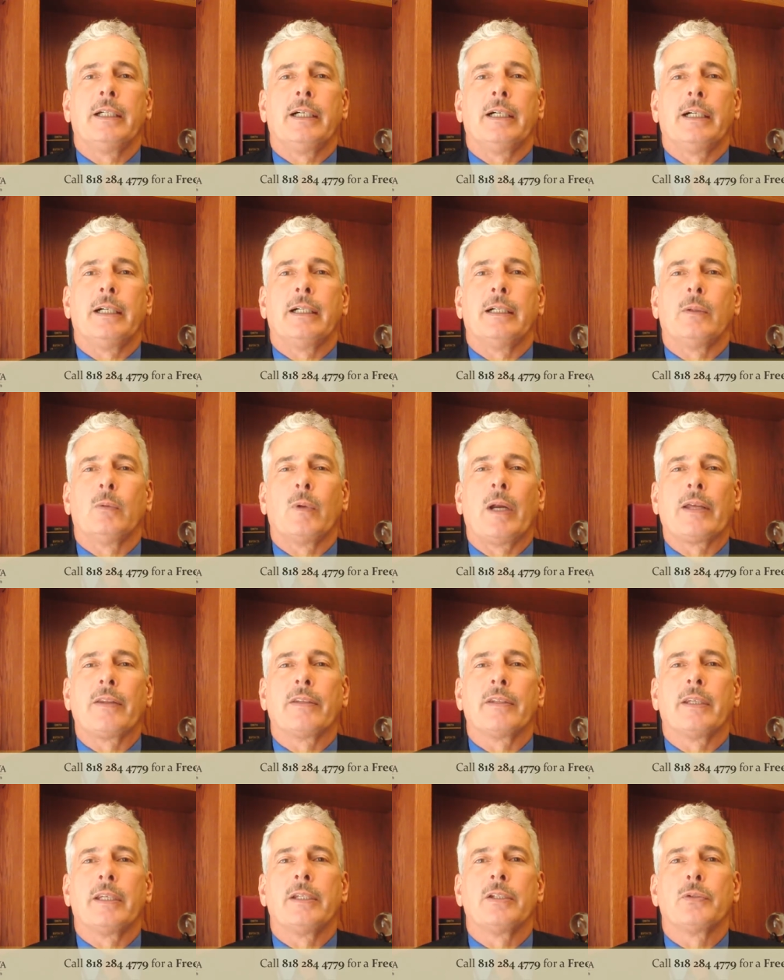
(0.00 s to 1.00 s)
rather
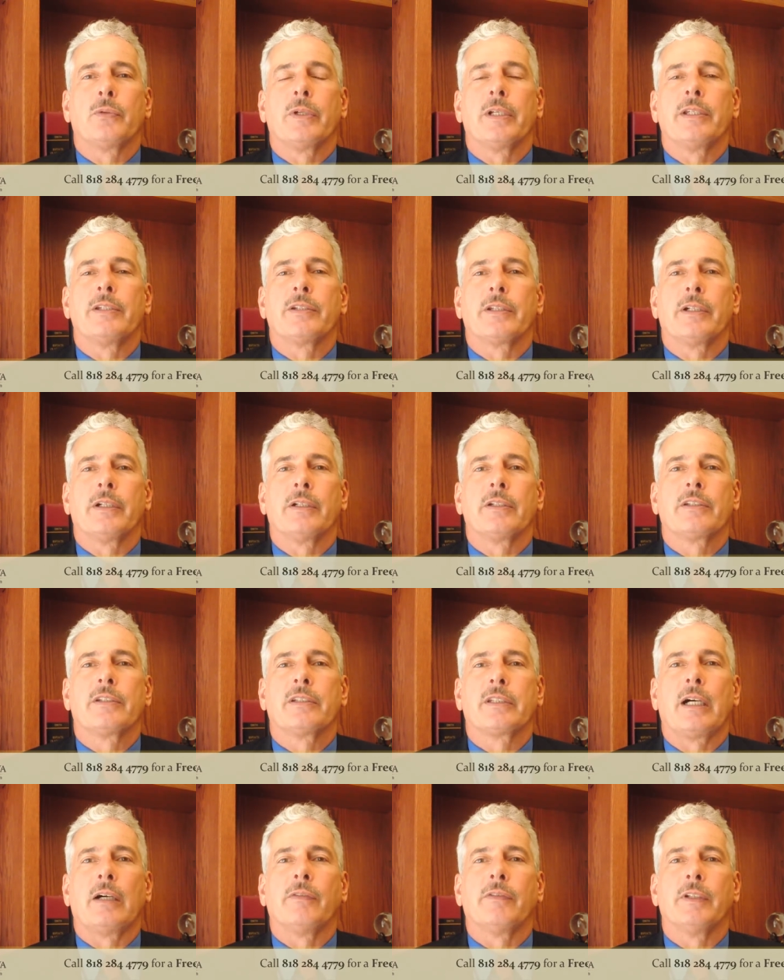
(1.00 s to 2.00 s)
than injuries that are
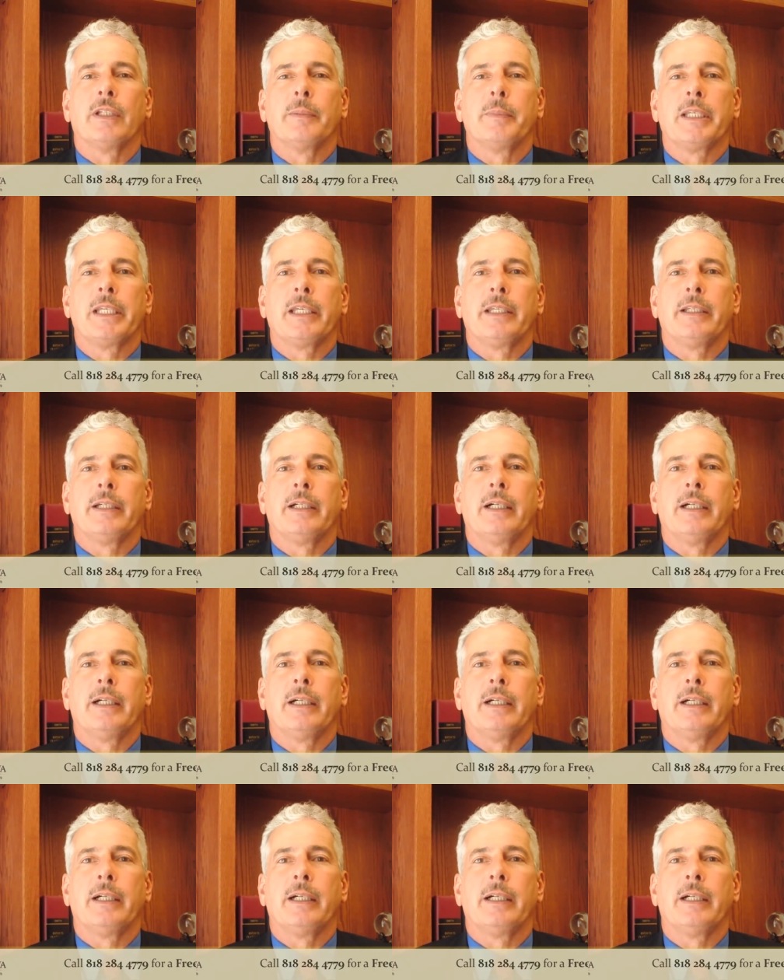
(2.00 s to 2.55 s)
self-limiting,